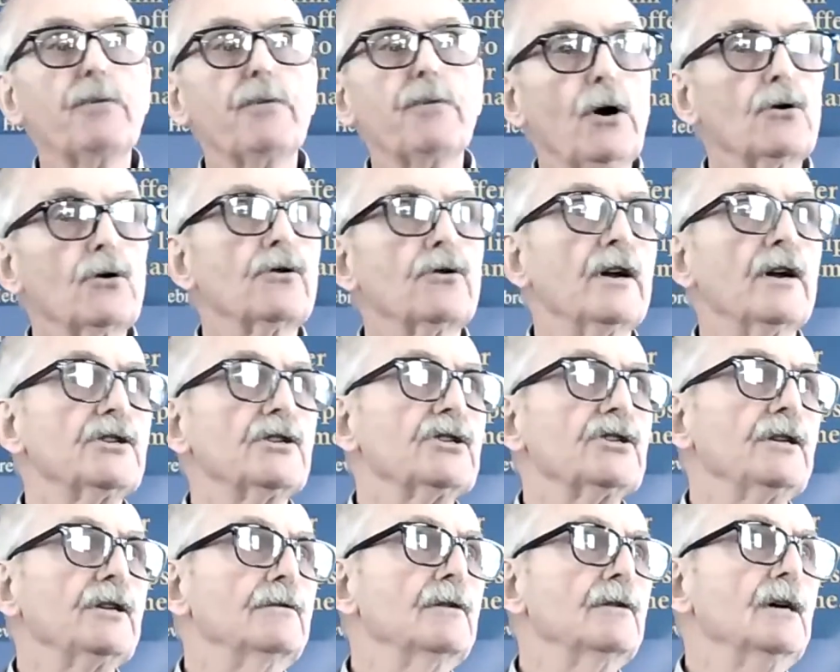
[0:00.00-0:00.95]
progress
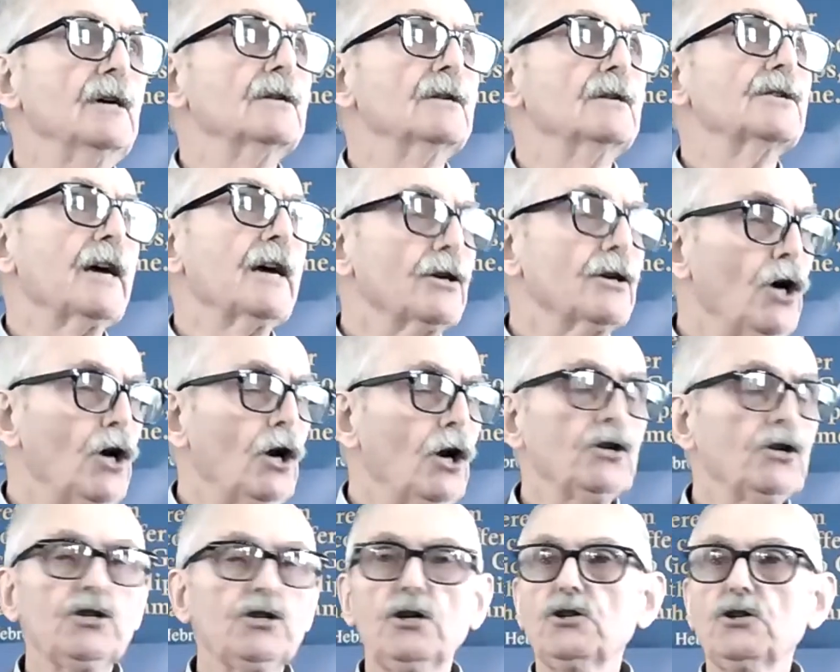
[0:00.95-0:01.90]
in
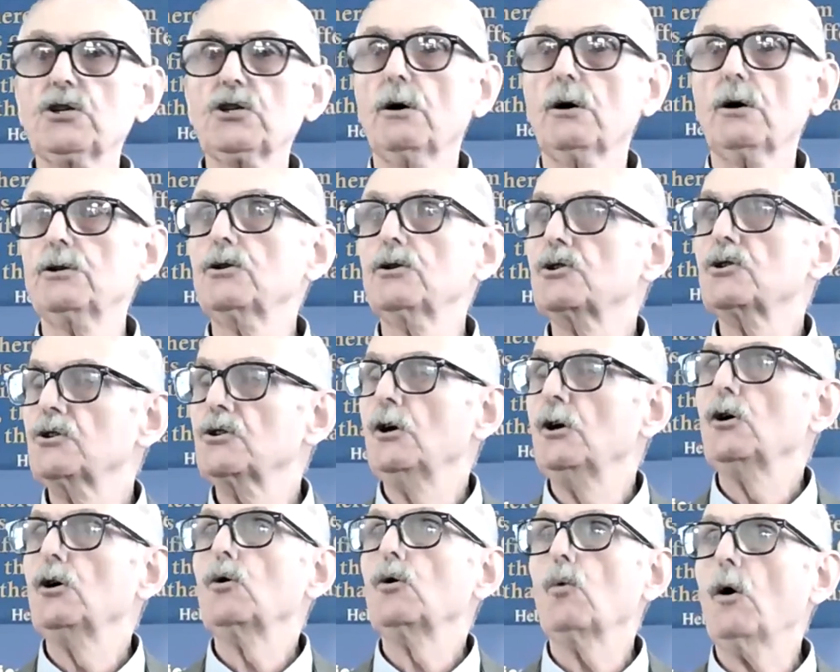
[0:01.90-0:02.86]
technology and so on.
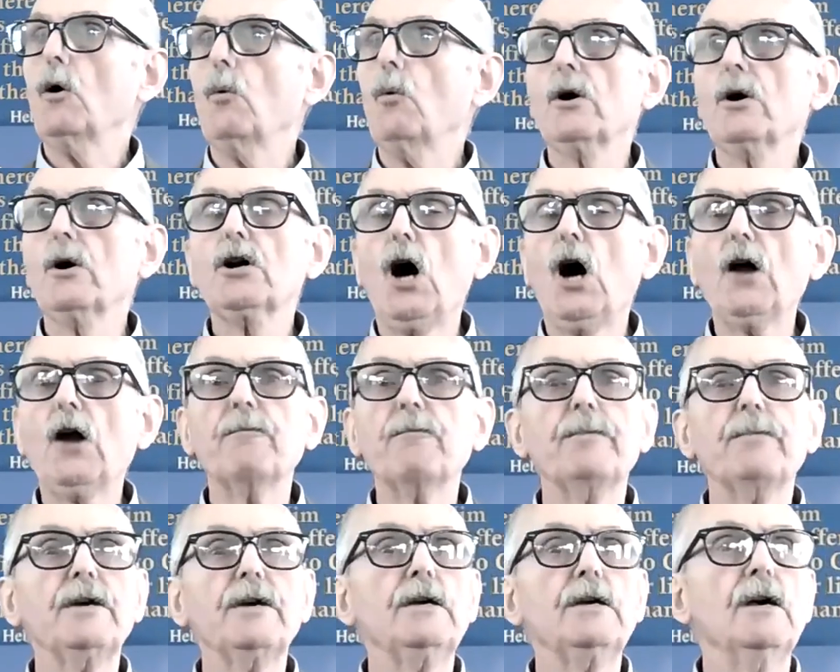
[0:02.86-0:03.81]
What one can't
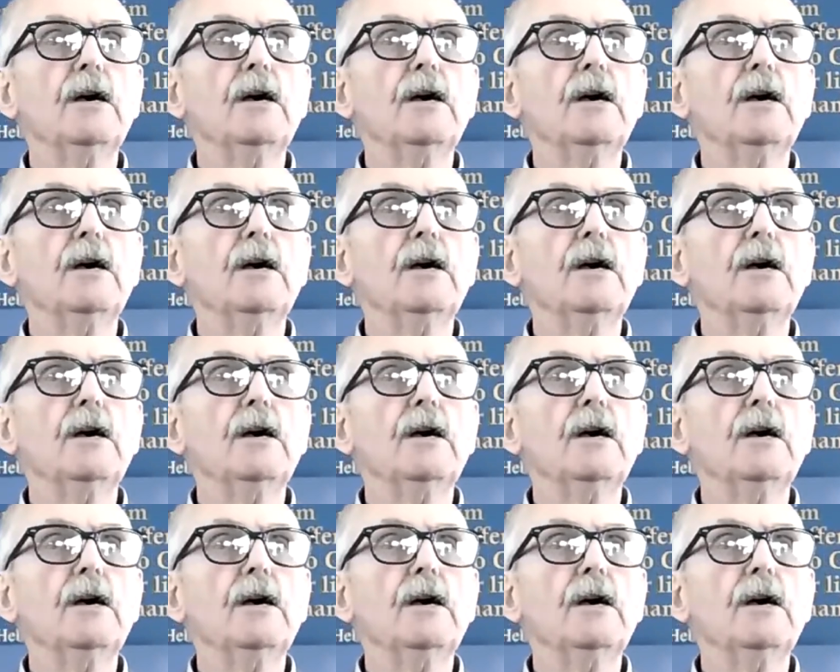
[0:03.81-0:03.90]
be